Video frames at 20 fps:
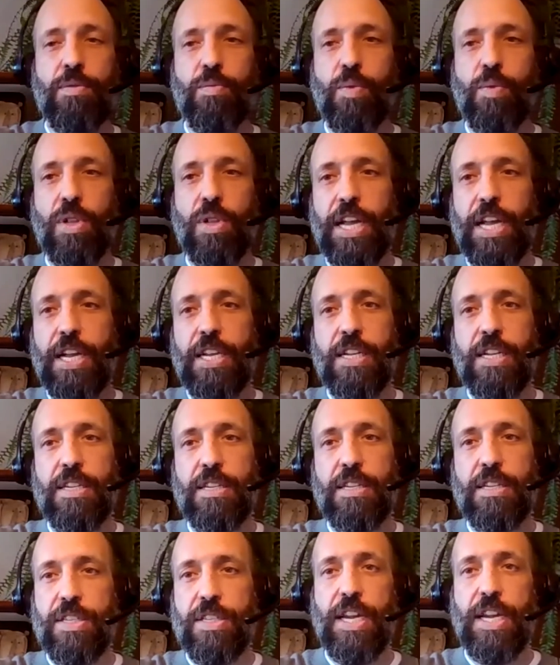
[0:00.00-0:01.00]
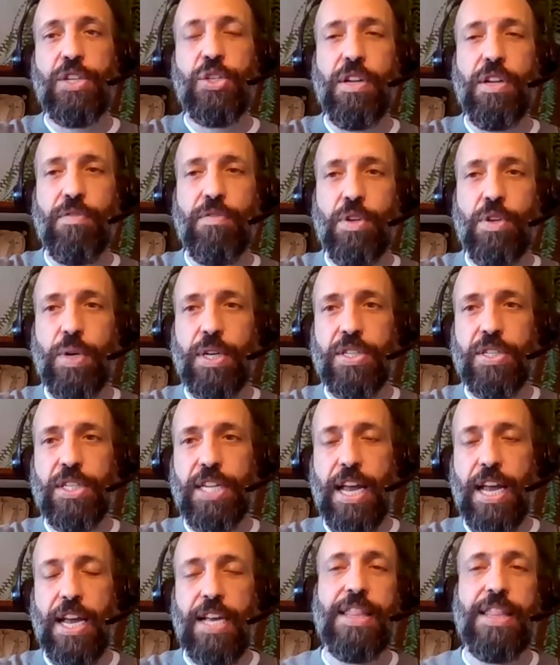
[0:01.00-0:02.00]
related section of
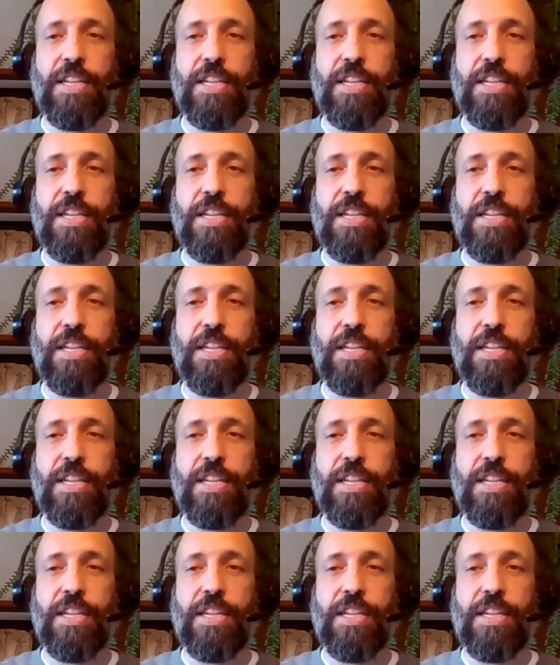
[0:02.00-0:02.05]
USDA,